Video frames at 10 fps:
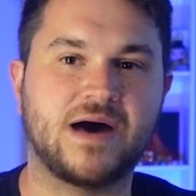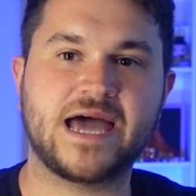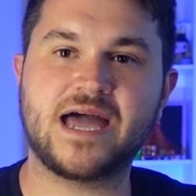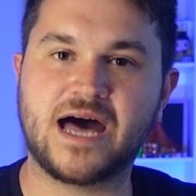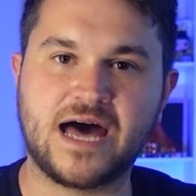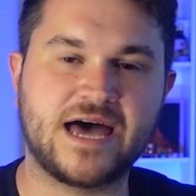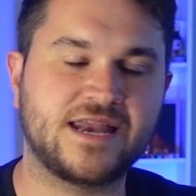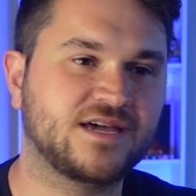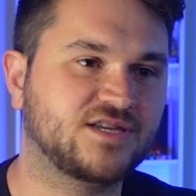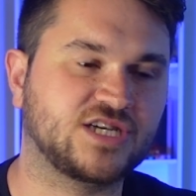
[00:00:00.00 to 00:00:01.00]
my heart
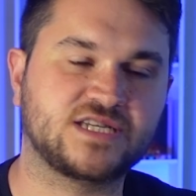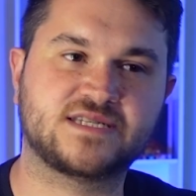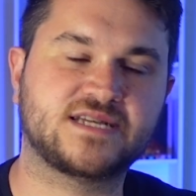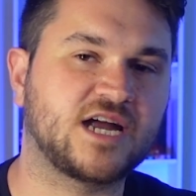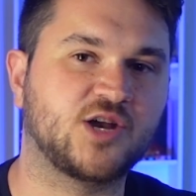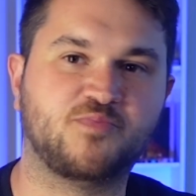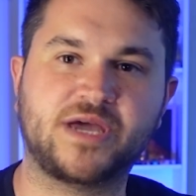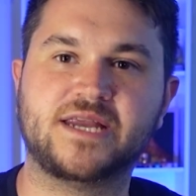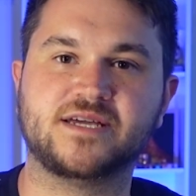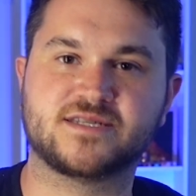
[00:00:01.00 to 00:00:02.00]
just started
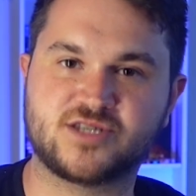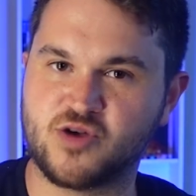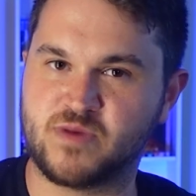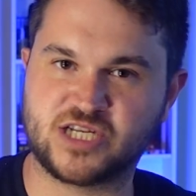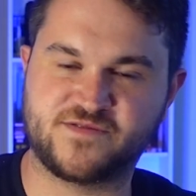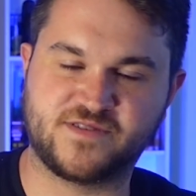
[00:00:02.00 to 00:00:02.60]
beating so much